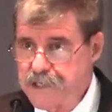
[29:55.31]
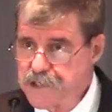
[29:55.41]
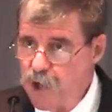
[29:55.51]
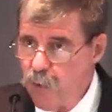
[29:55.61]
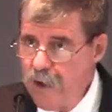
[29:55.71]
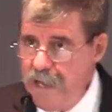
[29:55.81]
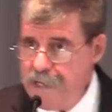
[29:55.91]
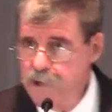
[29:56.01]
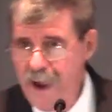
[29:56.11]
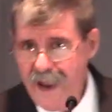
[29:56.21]
So
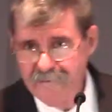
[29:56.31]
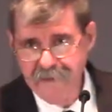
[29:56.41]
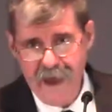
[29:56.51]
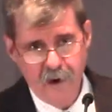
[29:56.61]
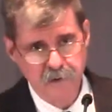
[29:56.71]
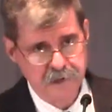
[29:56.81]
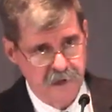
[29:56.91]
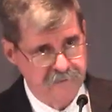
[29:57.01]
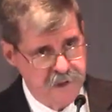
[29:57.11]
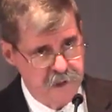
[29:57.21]
you have the house
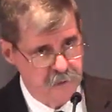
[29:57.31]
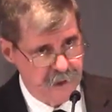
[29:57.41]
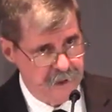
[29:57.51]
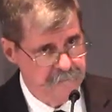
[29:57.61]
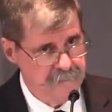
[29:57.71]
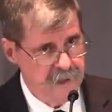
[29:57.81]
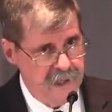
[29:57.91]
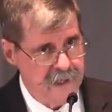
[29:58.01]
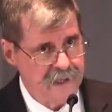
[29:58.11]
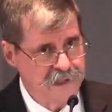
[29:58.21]
of Judah
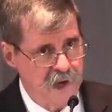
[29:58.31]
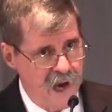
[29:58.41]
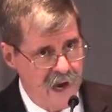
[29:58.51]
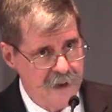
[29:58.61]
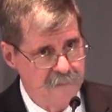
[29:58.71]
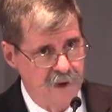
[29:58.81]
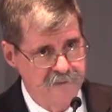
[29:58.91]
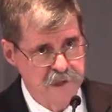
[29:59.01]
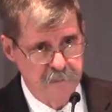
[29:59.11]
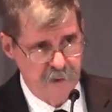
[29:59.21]
in a time of
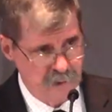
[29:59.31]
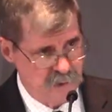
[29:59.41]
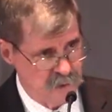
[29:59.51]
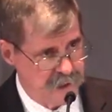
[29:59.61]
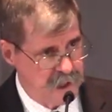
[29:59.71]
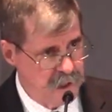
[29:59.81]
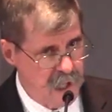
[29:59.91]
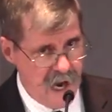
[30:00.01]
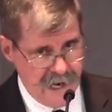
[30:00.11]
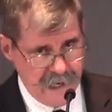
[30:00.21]
spiritual
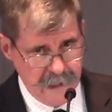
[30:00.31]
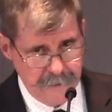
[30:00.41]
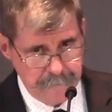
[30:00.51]
decline.